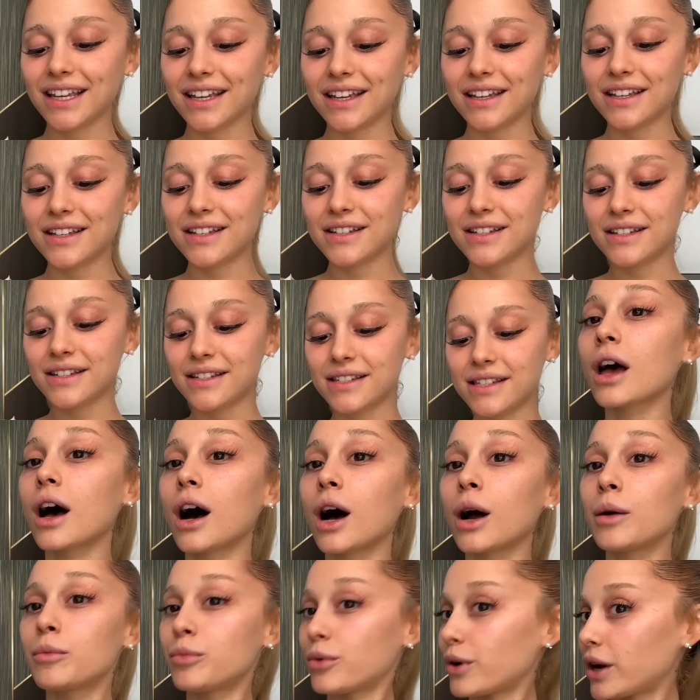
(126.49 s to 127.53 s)
is
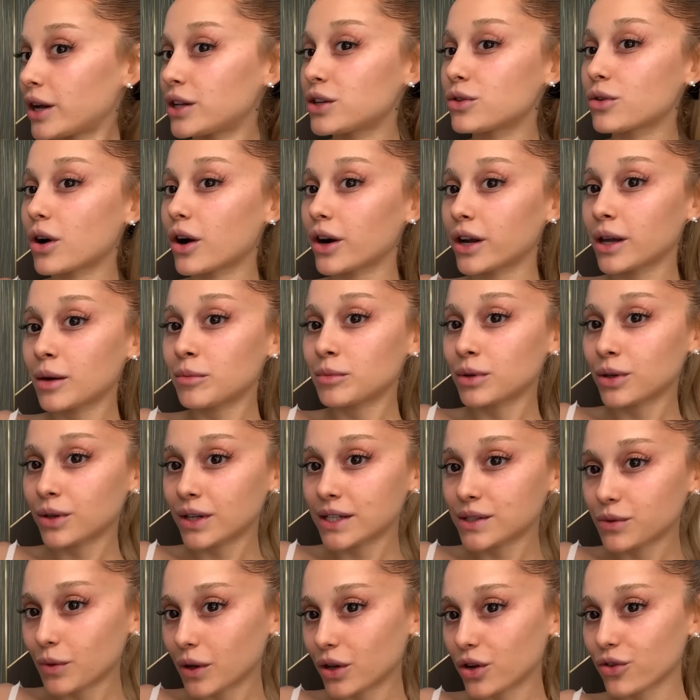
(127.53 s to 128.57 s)
our brand new r.e.m.
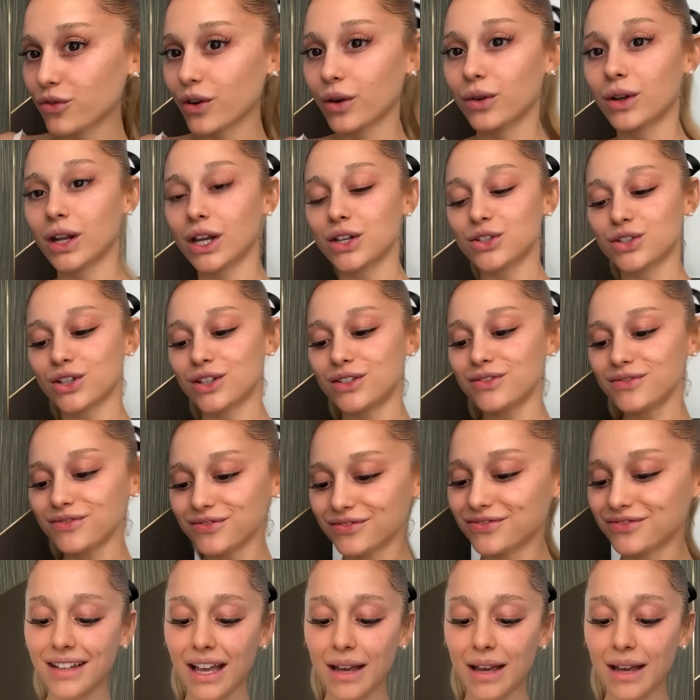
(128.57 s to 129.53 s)
Beauty Sweetener Foundation.